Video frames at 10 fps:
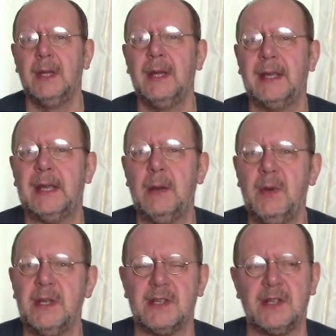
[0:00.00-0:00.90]
Can
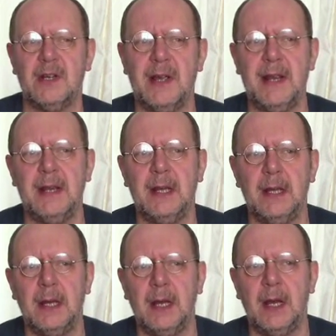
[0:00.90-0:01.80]
we assign
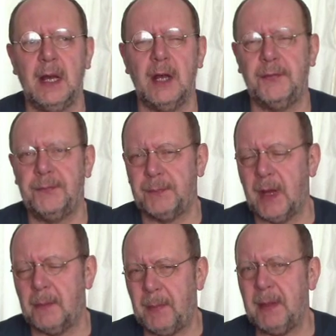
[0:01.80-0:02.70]

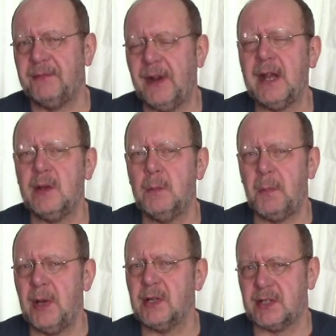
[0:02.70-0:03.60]
a pip value
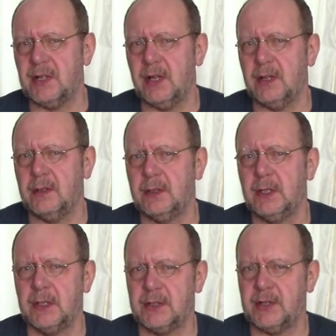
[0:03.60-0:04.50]
per turn
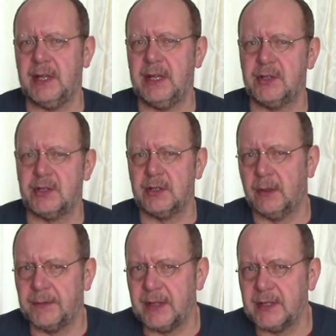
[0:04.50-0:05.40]
to each
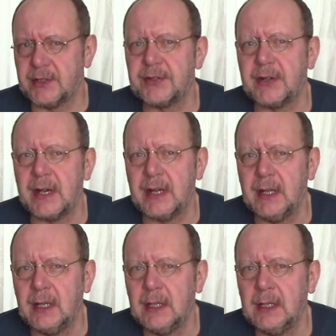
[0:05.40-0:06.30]
of these 3
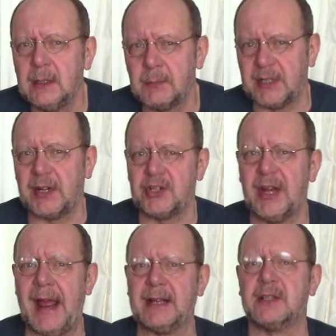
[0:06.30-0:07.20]
production
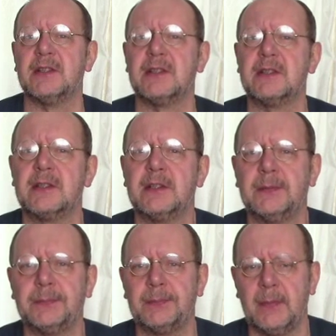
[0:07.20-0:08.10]
actors?
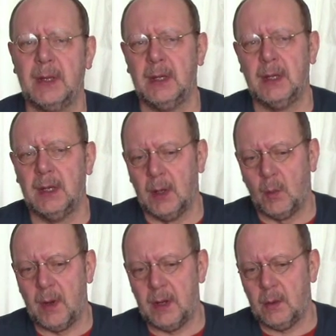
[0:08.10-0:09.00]

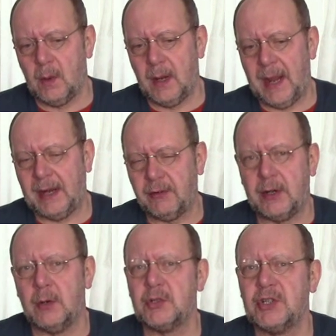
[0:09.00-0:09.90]
Well,
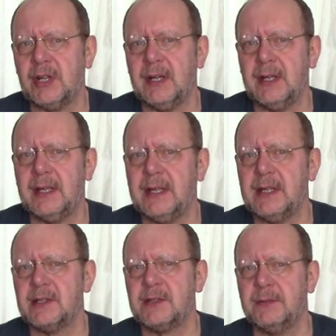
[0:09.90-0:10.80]
agriculture
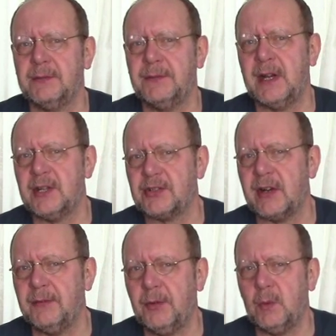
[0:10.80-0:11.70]
is fairly
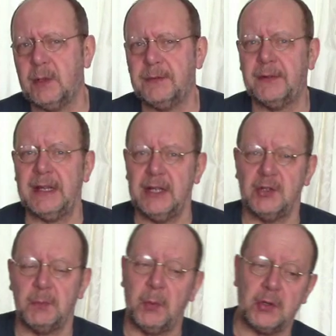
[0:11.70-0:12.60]
straightforward. For
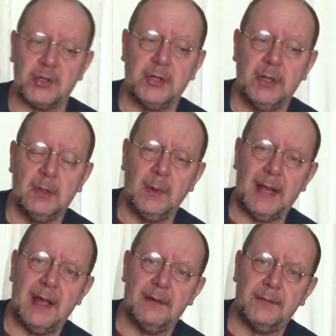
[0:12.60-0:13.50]
each push we
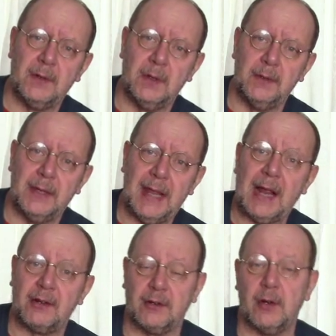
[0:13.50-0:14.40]
have on the
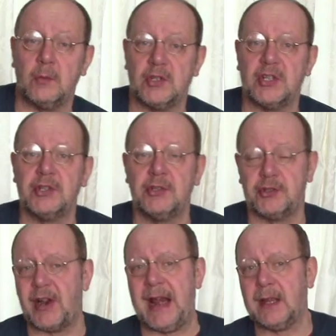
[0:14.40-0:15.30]
agriculture
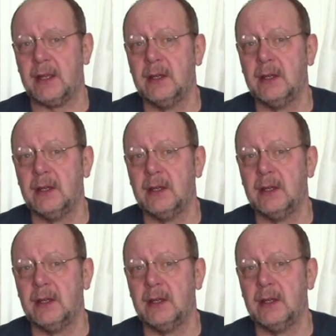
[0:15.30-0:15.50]
track,